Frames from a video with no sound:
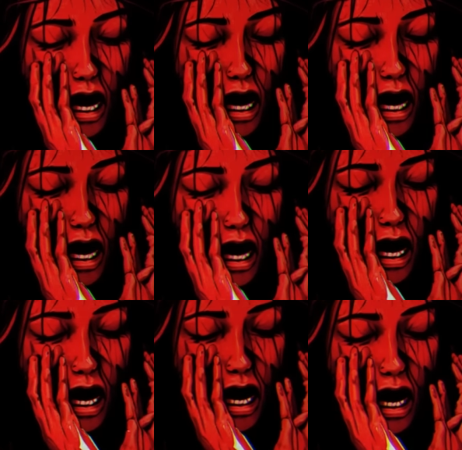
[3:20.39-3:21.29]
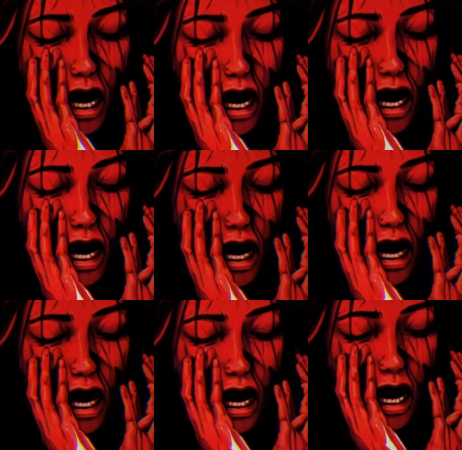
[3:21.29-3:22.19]
In actuality,
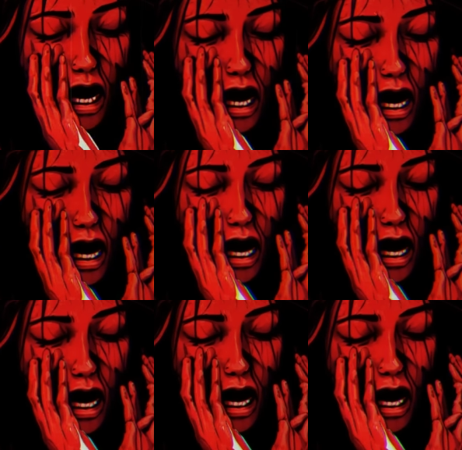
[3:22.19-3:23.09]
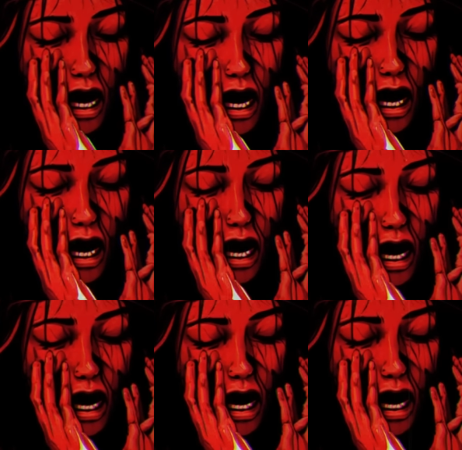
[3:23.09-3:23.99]
two friendly elderly women
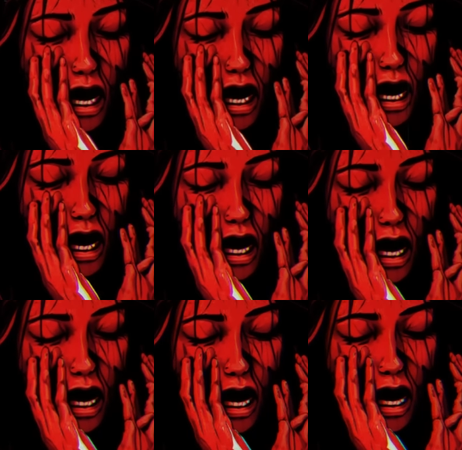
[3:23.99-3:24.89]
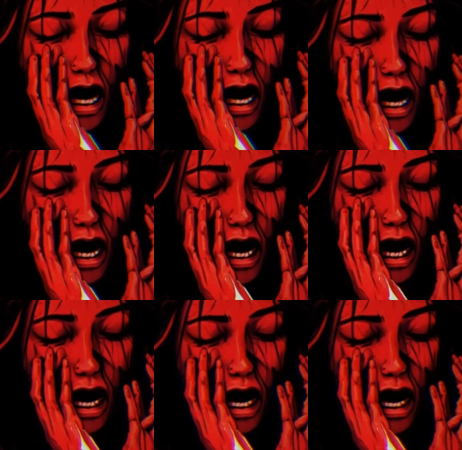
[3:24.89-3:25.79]
lived there each
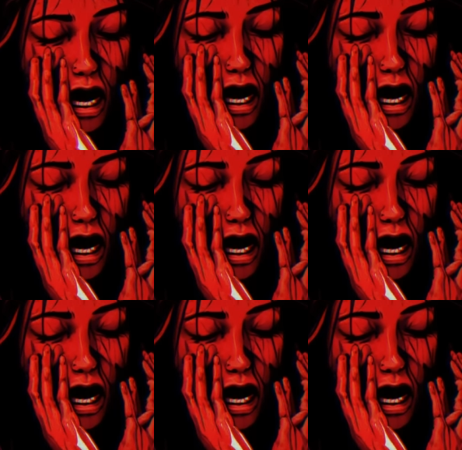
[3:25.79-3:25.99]
looking as though they